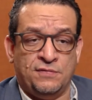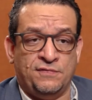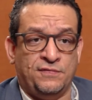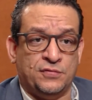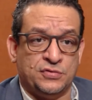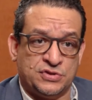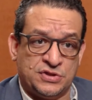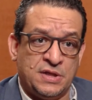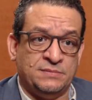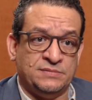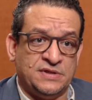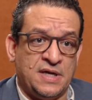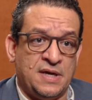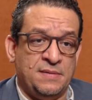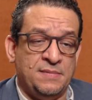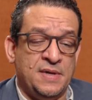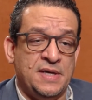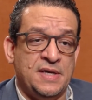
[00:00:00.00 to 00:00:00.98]
for some
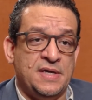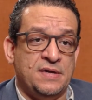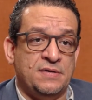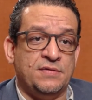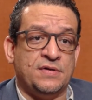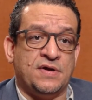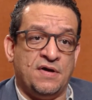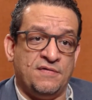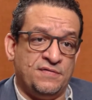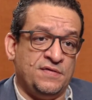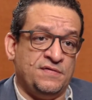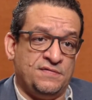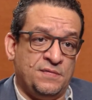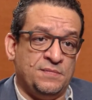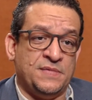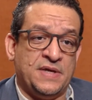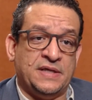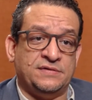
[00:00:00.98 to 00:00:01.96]
time, recovering
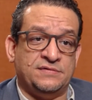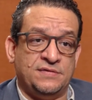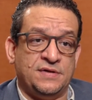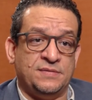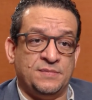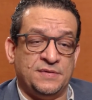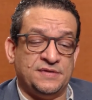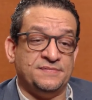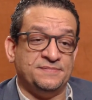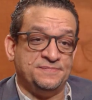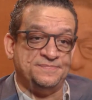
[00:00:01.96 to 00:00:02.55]
from that treatment.